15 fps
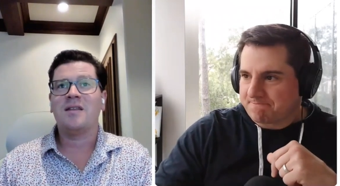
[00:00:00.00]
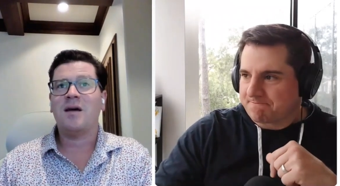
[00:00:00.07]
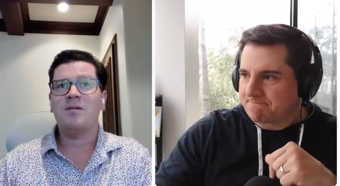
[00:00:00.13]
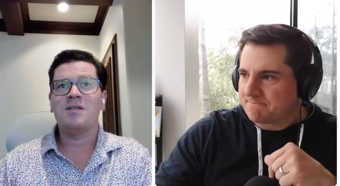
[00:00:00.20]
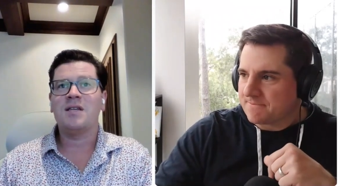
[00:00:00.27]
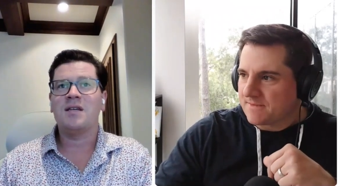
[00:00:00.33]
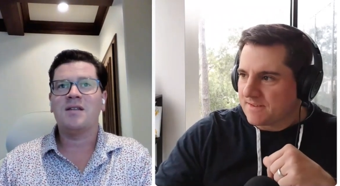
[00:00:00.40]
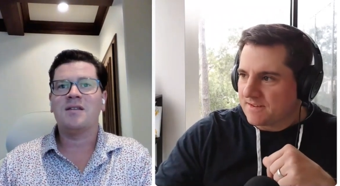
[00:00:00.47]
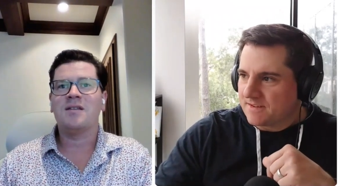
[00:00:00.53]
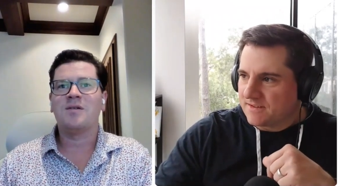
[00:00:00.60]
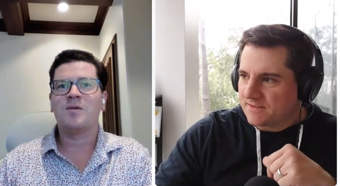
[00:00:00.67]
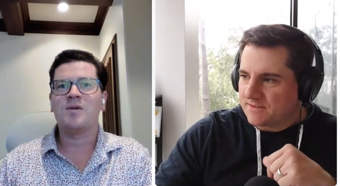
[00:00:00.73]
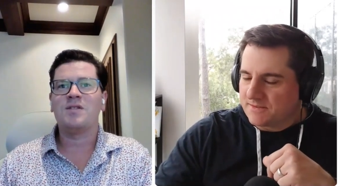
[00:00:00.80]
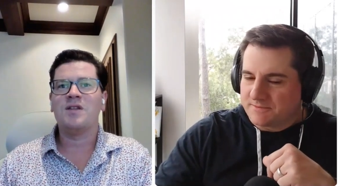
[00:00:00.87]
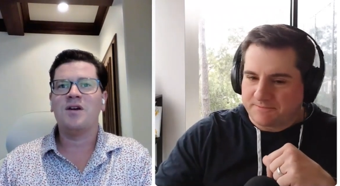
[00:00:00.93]
Speaker 1: That was it.
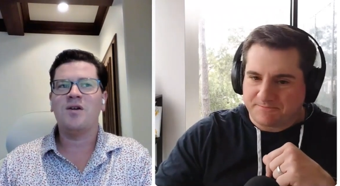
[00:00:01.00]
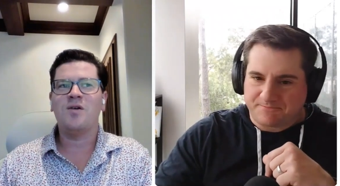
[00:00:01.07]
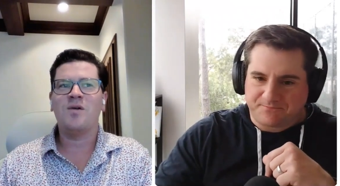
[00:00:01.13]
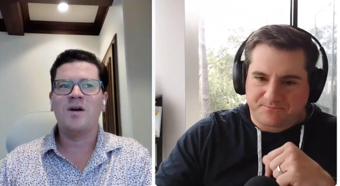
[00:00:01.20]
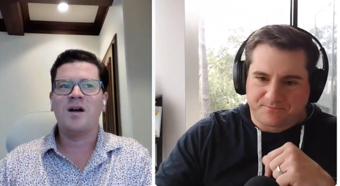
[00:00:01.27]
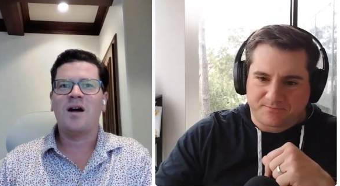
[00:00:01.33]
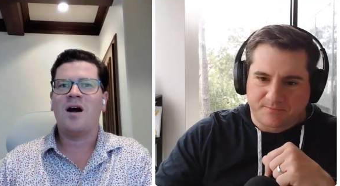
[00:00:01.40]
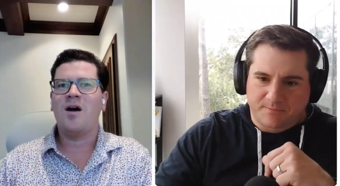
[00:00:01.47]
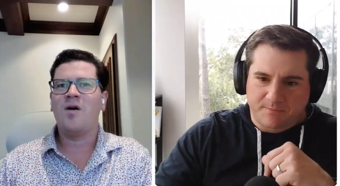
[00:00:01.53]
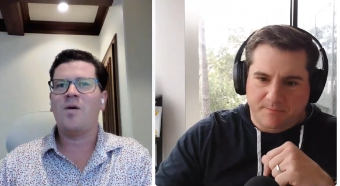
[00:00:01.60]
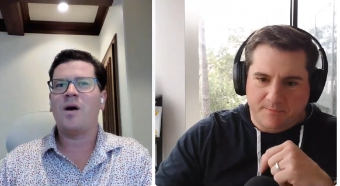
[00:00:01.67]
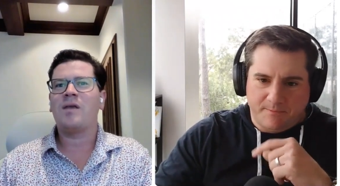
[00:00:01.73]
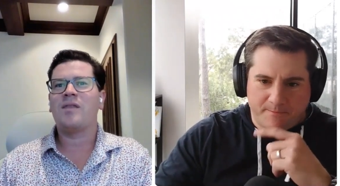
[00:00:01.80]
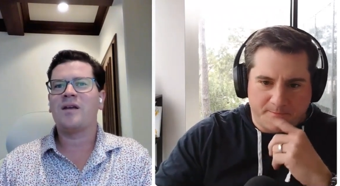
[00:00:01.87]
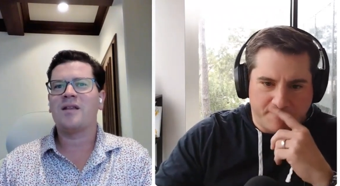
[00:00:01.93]
There was no,
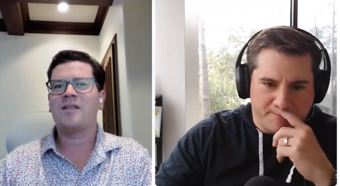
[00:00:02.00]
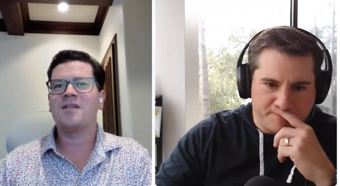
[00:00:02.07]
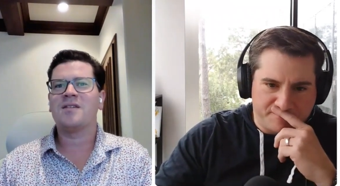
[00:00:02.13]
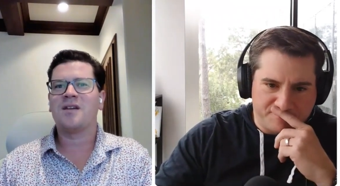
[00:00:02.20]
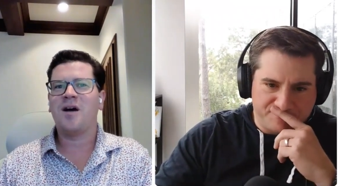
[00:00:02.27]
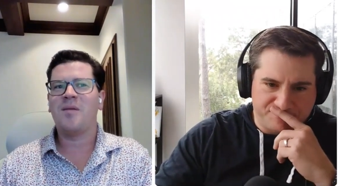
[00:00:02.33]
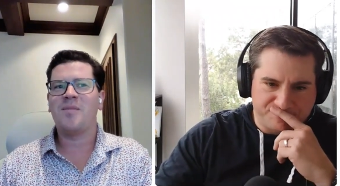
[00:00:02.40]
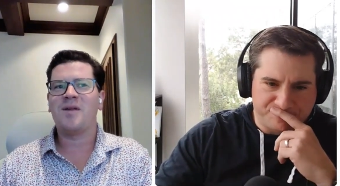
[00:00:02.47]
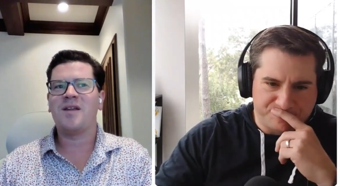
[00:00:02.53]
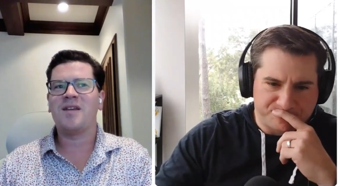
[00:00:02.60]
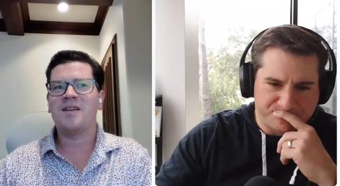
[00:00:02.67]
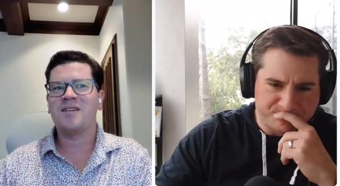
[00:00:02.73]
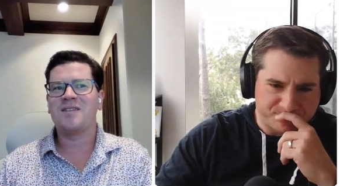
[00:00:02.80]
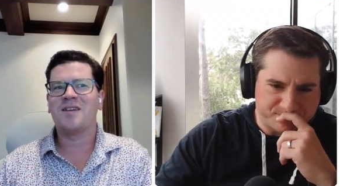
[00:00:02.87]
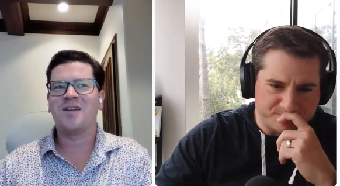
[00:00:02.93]
oh, I think this
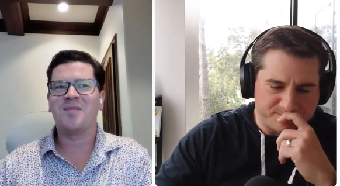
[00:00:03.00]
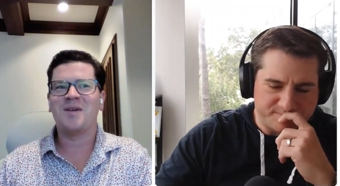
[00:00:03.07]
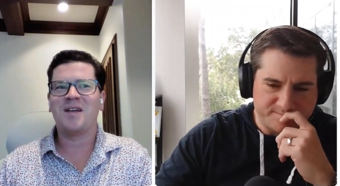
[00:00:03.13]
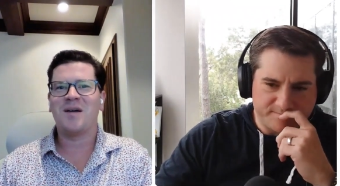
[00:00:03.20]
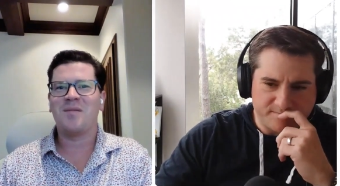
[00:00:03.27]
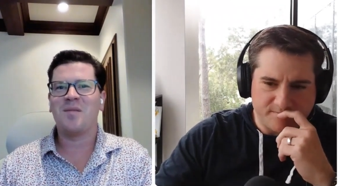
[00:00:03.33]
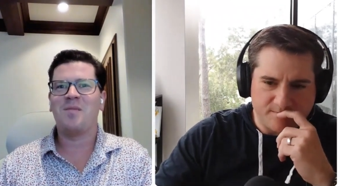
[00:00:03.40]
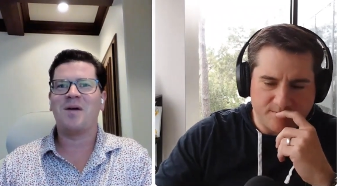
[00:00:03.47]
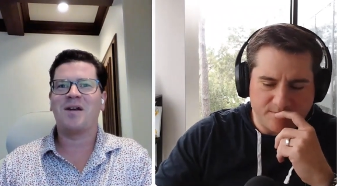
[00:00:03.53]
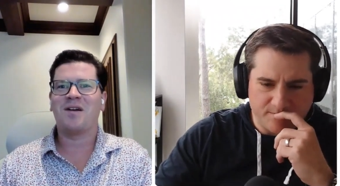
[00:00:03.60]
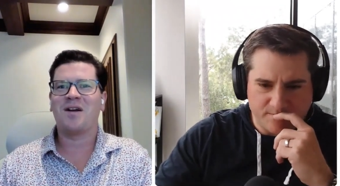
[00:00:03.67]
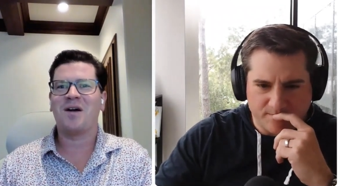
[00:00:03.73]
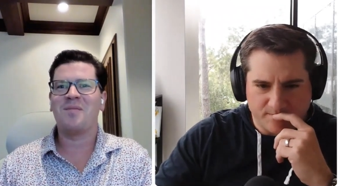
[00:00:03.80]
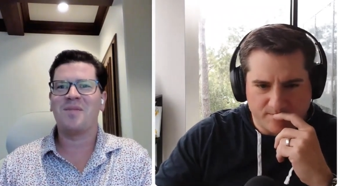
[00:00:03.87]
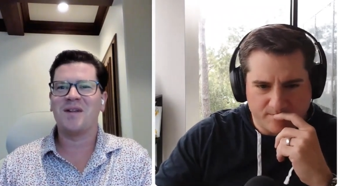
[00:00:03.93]
company is going to become a
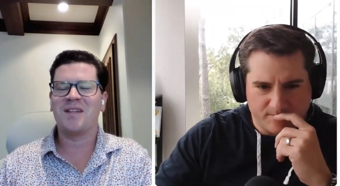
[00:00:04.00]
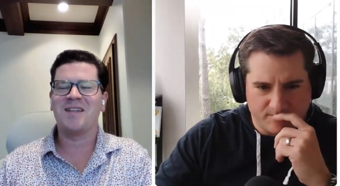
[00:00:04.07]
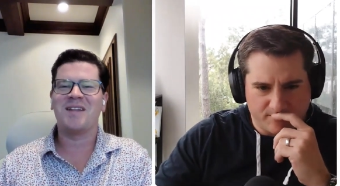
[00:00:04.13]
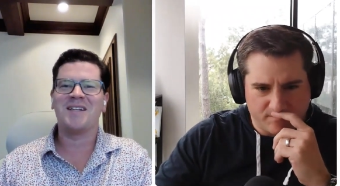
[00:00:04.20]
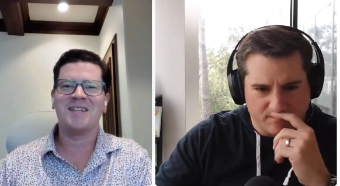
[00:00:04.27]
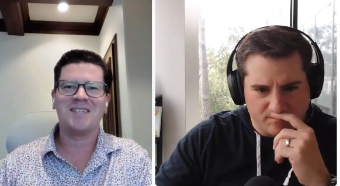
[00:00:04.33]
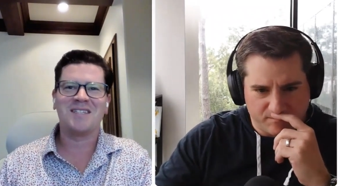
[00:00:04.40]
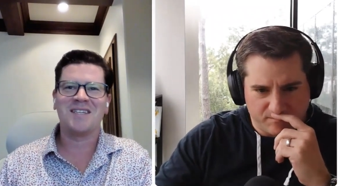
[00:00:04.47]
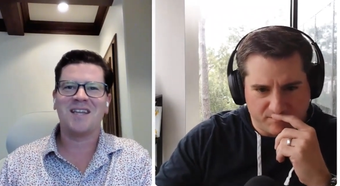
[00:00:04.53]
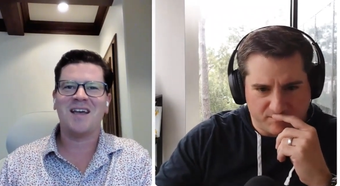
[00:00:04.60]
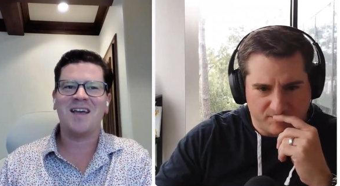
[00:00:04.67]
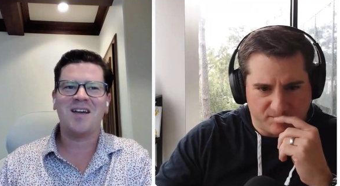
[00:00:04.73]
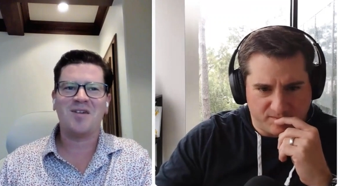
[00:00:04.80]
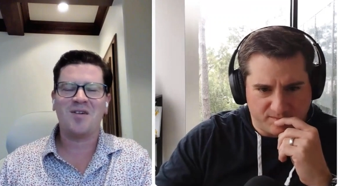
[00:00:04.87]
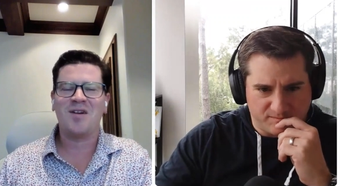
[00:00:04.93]
bigger company that it is
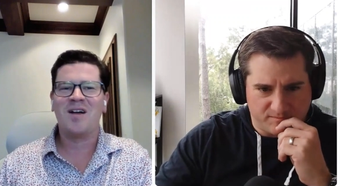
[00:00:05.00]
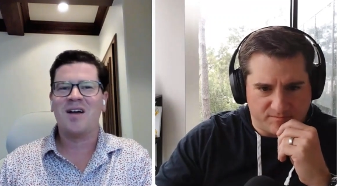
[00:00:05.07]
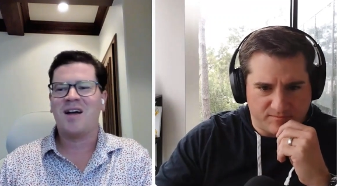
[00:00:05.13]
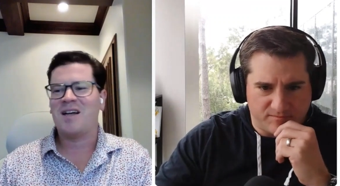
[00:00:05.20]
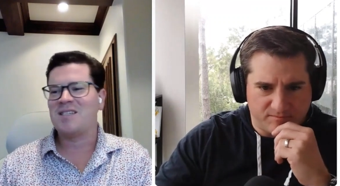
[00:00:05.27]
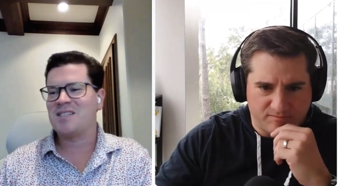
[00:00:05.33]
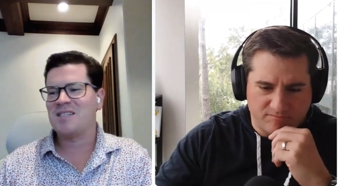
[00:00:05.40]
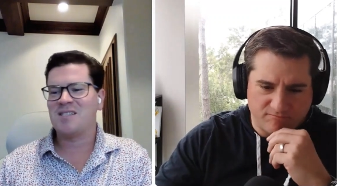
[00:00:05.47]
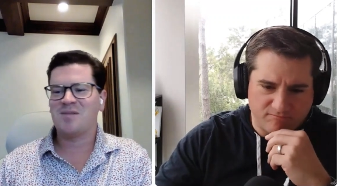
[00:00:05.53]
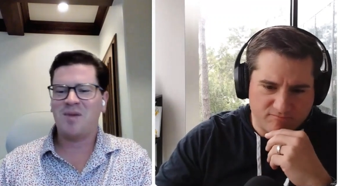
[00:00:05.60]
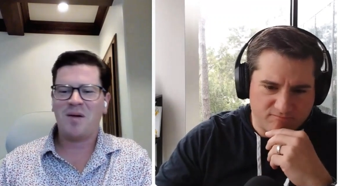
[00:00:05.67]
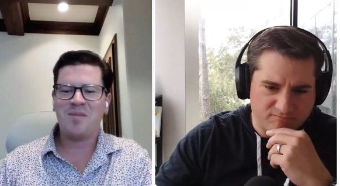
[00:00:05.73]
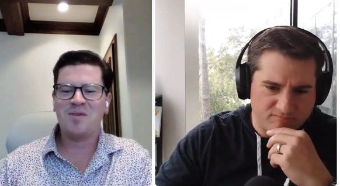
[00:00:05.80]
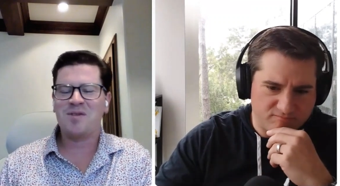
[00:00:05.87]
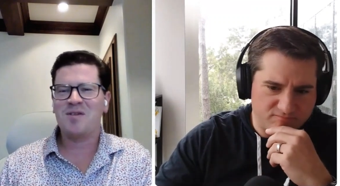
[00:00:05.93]
today, or I see
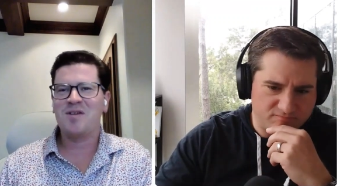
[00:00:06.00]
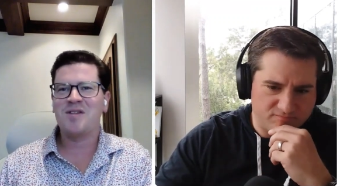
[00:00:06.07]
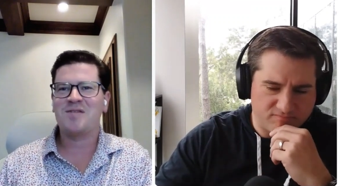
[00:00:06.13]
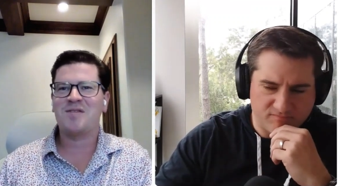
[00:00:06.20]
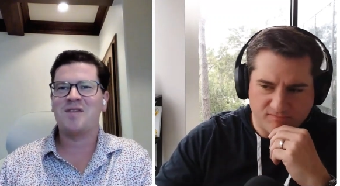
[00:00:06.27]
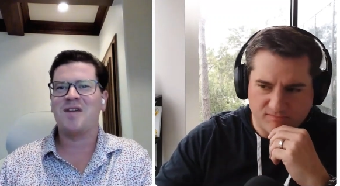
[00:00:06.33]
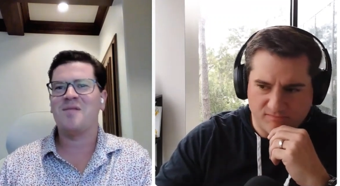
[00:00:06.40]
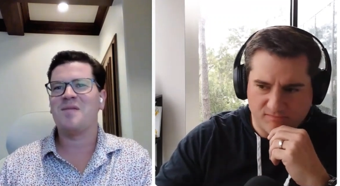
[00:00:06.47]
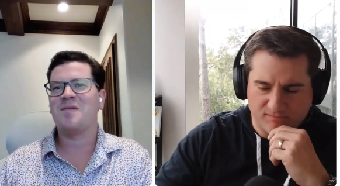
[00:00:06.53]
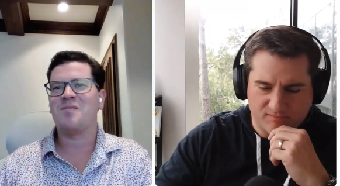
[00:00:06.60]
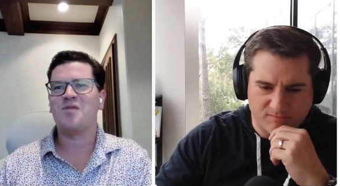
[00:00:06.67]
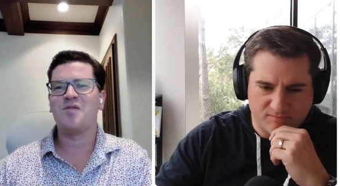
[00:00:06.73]
some opportunities for them and